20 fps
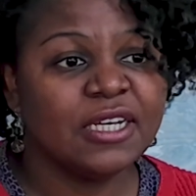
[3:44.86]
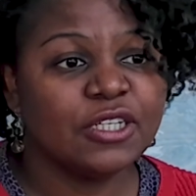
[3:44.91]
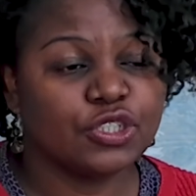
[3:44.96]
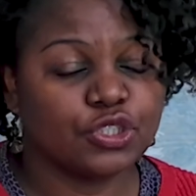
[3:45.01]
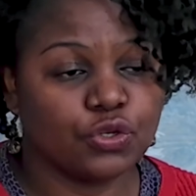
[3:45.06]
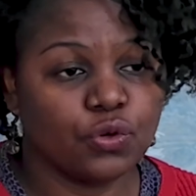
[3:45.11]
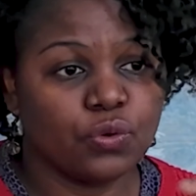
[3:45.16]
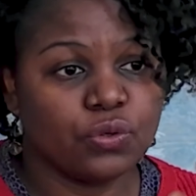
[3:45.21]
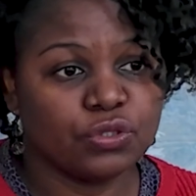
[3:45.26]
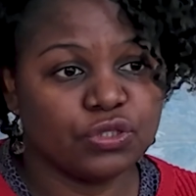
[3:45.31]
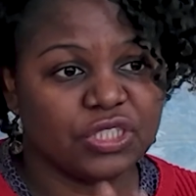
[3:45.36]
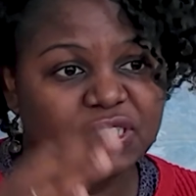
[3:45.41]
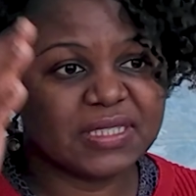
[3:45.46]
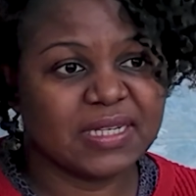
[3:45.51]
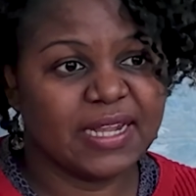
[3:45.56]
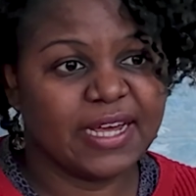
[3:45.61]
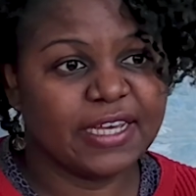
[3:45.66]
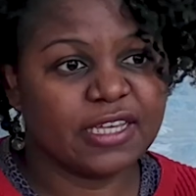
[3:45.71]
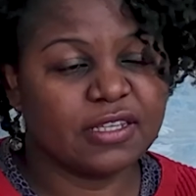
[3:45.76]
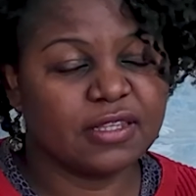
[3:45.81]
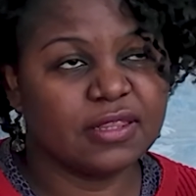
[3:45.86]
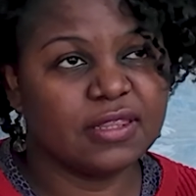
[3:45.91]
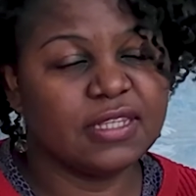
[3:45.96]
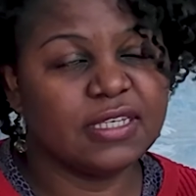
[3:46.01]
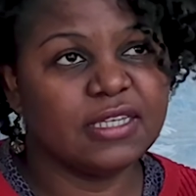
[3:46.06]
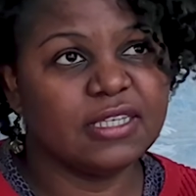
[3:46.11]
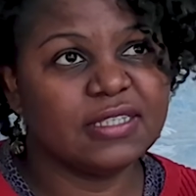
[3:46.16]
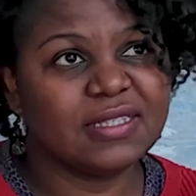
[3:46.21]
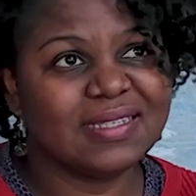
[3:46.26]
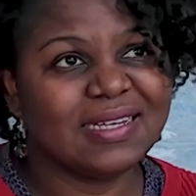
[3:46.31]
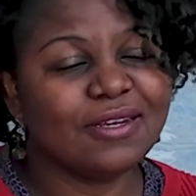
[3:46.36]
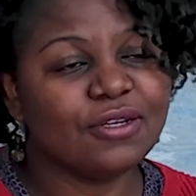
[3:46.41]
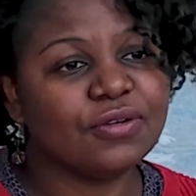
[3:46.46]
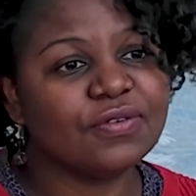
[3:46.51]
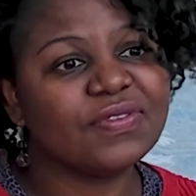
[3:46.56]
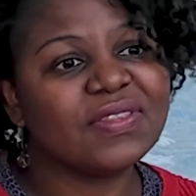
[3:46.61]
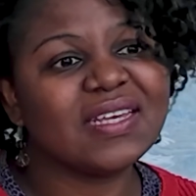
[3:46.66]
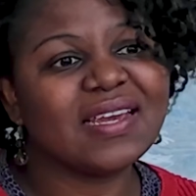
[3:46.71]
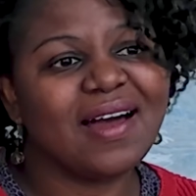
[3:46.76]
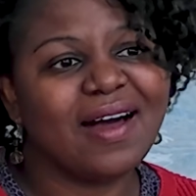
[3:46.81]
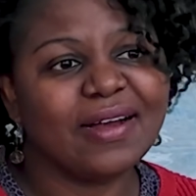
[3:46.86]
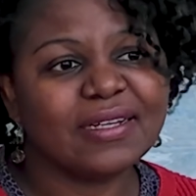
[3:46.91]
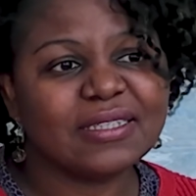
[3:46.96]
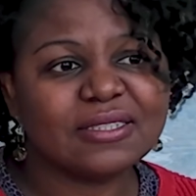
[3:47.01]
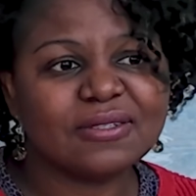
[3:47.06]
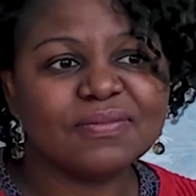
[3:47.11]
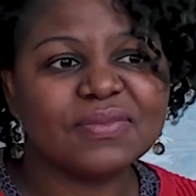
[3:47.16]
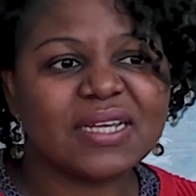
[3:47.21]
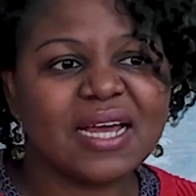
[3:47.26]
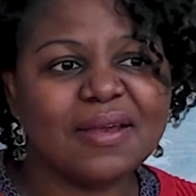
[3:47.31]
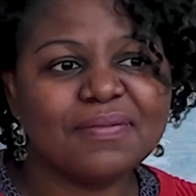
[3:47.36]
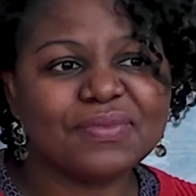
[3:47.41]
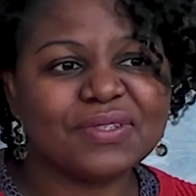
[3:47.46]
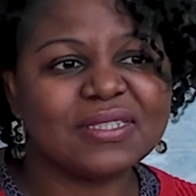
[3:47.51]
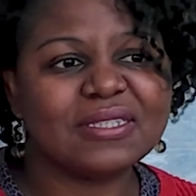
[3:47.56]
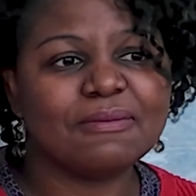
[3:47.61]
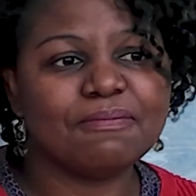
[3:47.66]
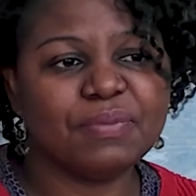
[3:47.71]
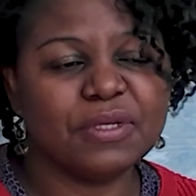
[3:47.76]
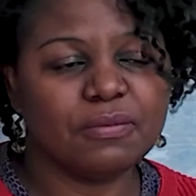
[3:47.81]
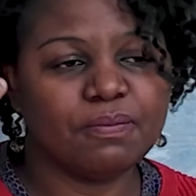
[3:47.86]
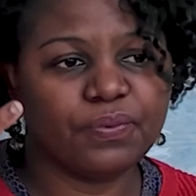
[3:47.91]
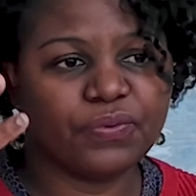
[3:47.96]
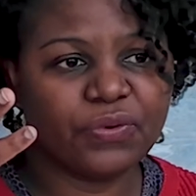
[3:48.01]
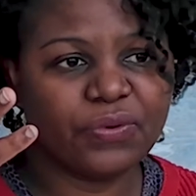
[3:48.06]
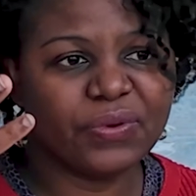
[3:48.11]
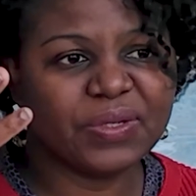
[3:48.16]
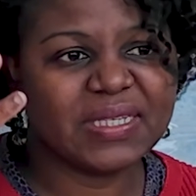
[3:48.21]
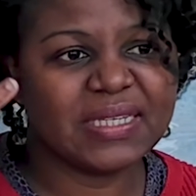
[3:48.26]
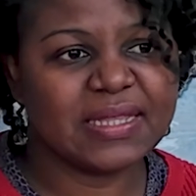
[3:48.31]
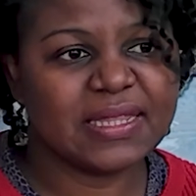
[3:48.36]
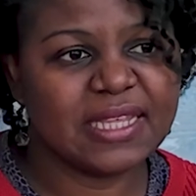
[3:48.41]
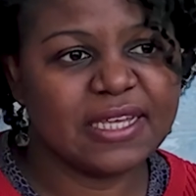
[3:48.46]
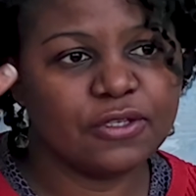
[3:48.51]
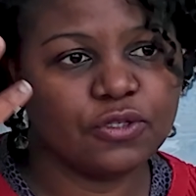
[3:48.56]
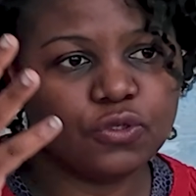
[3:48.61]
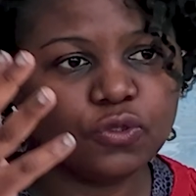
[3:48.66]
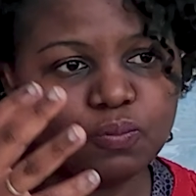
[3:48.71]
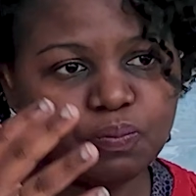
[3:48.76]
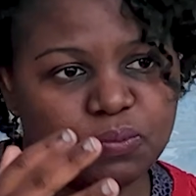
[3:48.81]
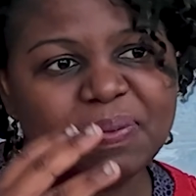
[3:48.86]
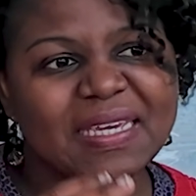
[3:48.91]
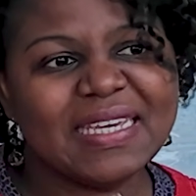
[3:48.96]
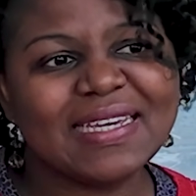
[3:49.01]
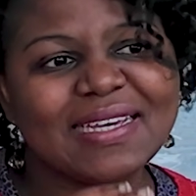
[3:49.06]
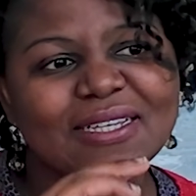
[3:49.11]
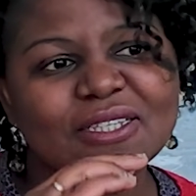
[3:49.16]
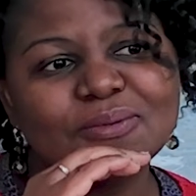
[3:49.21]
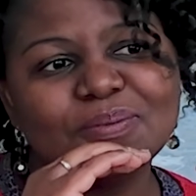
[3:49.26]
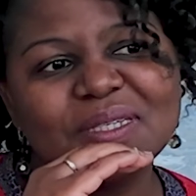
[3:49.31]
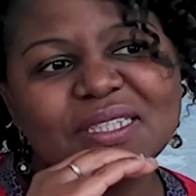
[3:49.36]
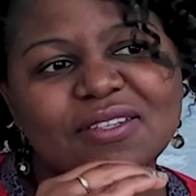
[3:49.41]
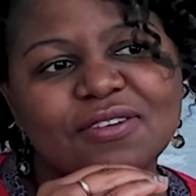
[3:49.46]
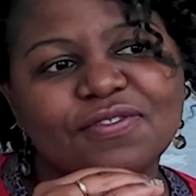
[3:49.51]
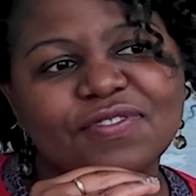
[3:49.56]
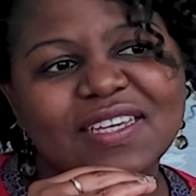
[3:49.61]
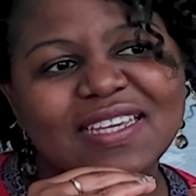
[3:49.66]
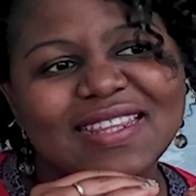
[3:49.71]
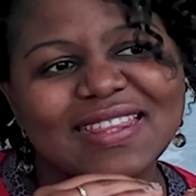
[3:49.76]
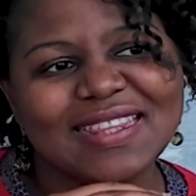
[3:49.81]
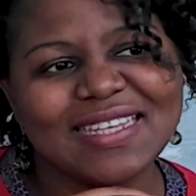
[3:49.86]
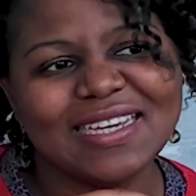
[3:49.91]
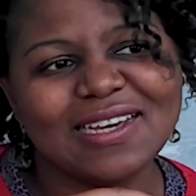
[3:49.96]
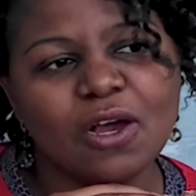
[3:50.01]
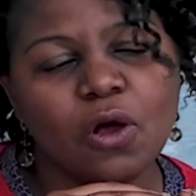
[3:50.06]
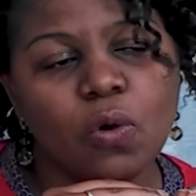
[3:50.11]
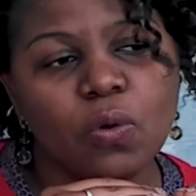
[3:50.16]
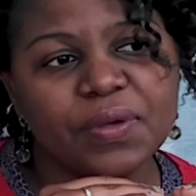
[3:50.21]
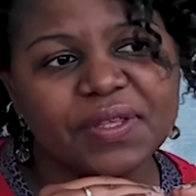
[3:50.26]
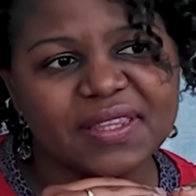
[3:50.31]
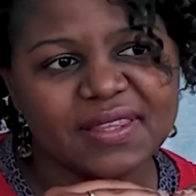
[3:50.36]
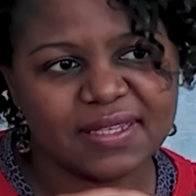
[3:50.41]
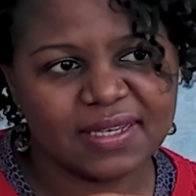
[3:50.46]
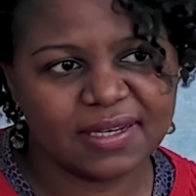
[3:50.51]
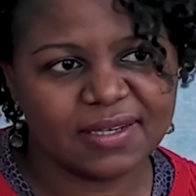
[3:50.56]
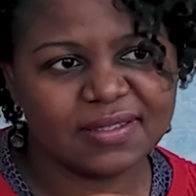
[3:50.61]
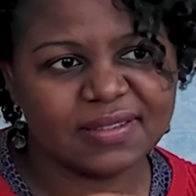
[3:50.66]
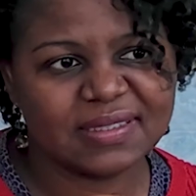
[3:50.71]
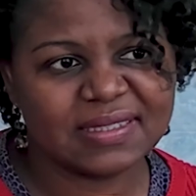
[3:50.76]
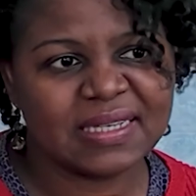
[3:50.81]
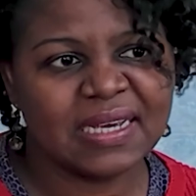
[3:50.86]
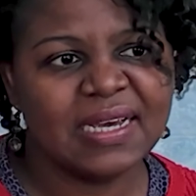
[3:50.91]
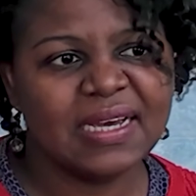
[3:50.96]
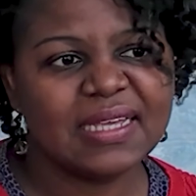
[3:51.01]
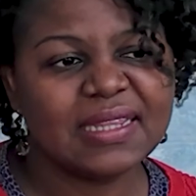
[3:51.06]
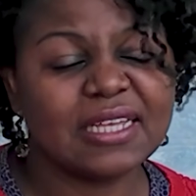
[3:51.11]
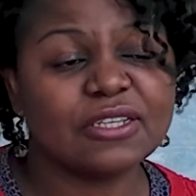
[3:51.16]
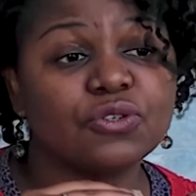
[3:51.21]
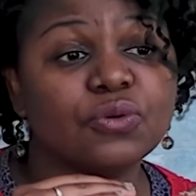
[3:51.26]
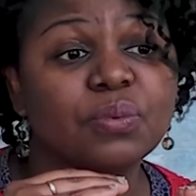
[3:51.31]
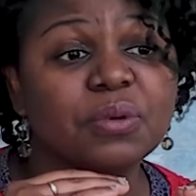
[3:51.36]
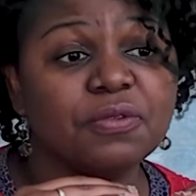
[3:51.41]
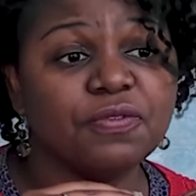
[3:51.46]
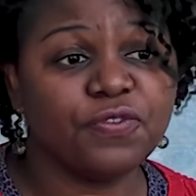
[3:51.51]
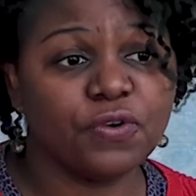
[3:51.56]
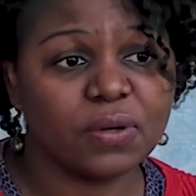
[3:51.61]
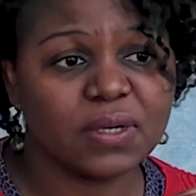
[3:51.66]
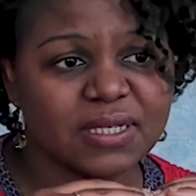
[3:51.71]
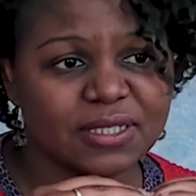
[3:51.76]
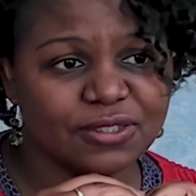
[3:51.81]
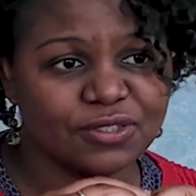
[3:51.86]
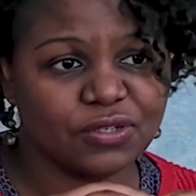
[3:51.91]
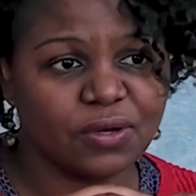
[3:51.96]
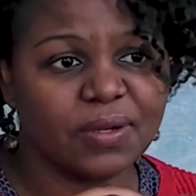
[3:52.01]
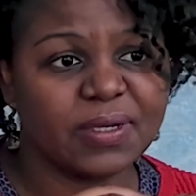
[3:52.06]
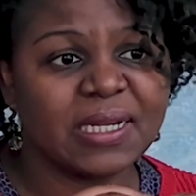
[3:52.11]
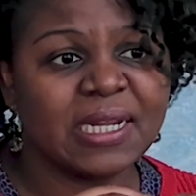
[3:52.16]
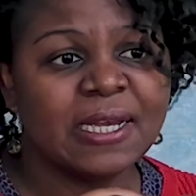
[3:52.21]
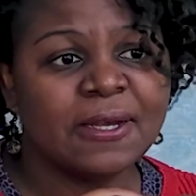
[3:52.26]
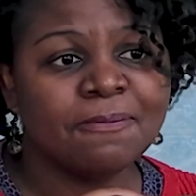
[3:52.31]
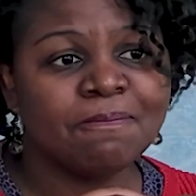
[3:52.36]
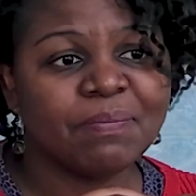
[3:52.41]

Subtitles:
So it's like the state of the art sometimes is a bit broad, and then you pick a specific thing or things that you will focus on.